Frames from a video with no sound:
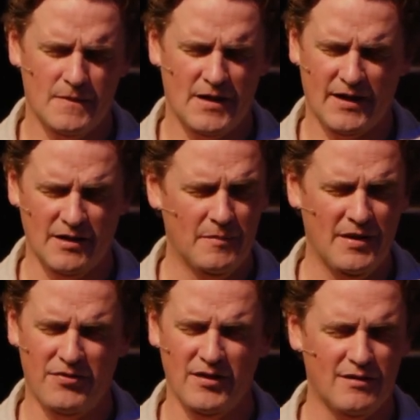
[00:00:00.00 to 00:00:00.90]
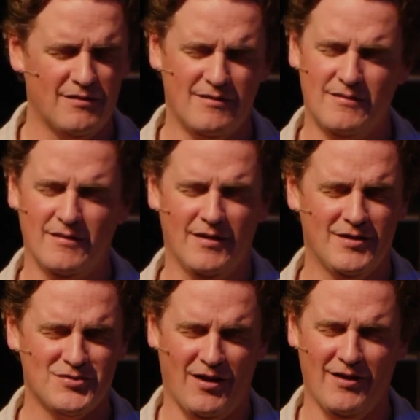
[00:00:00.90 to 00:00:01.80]
And I can admit that
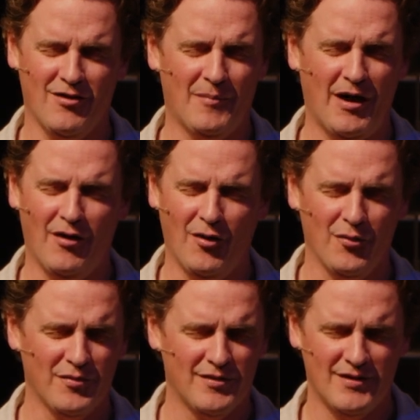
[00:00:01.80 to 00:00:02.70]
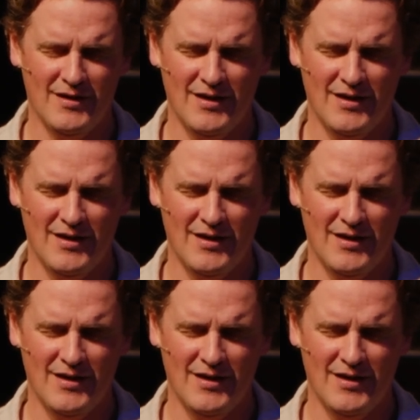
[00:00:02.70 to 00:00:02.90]
trying it on my own